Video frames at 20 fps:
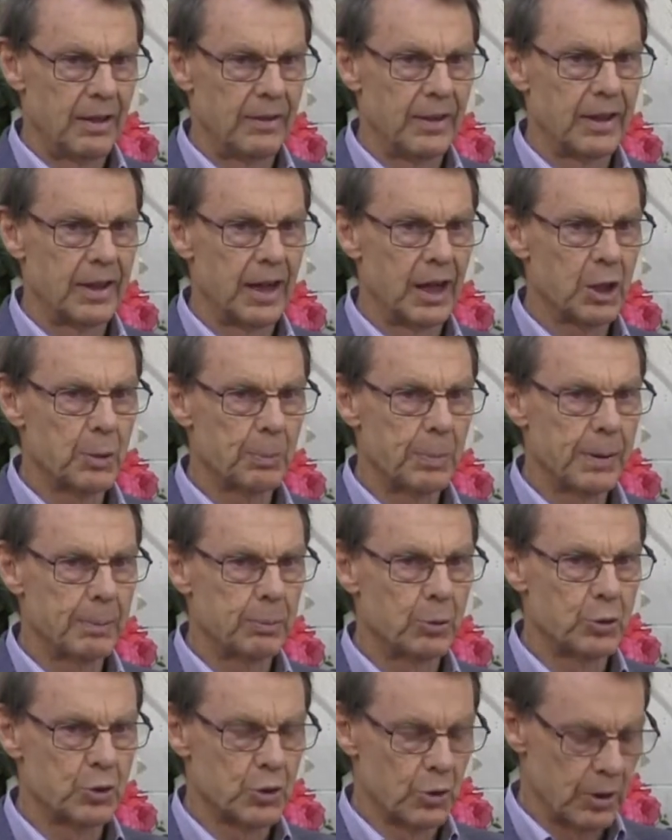Then other
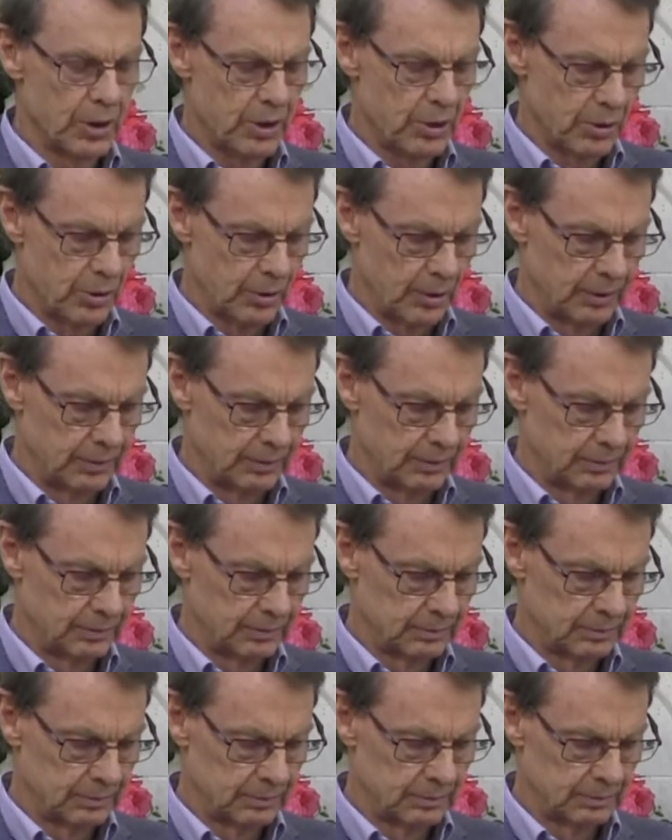people joined her.
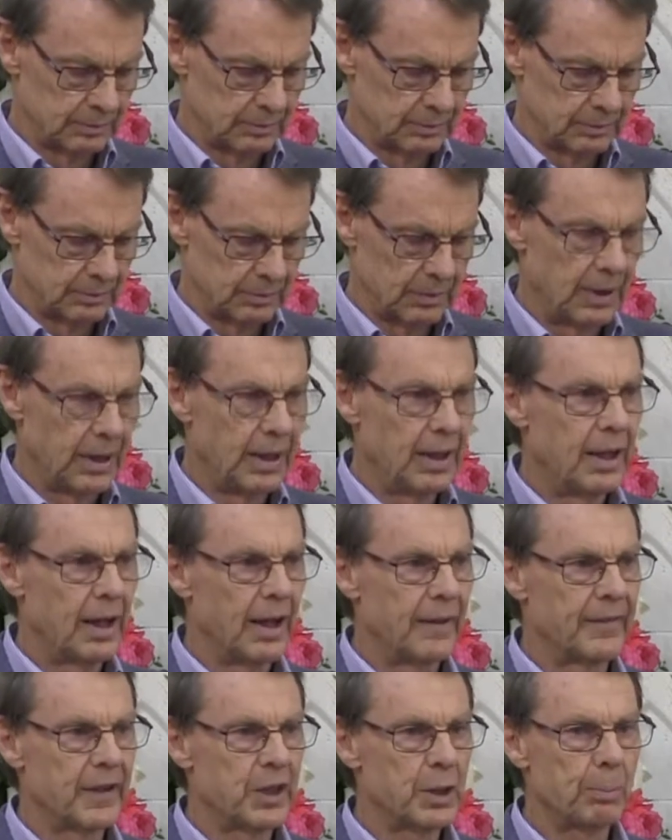
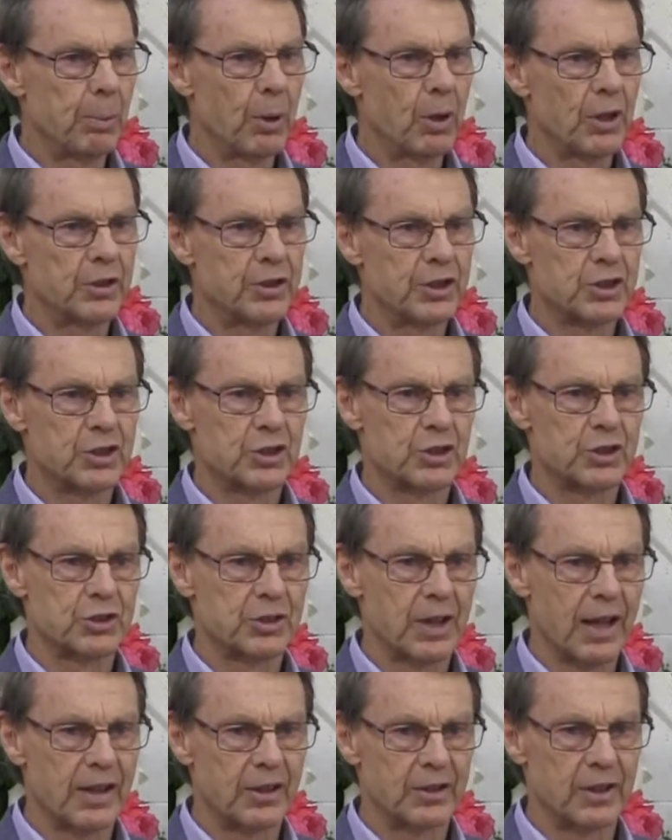And then the politicians
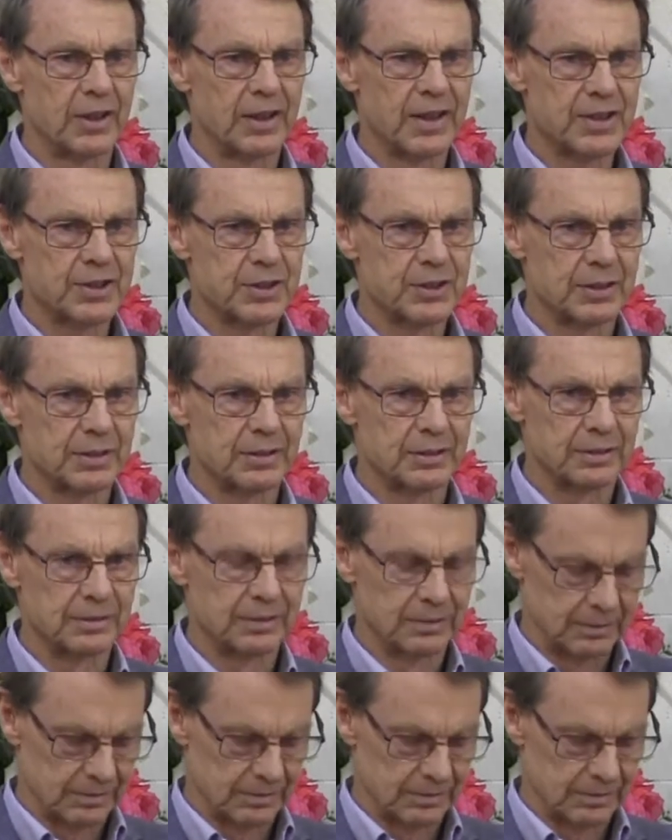started to listen.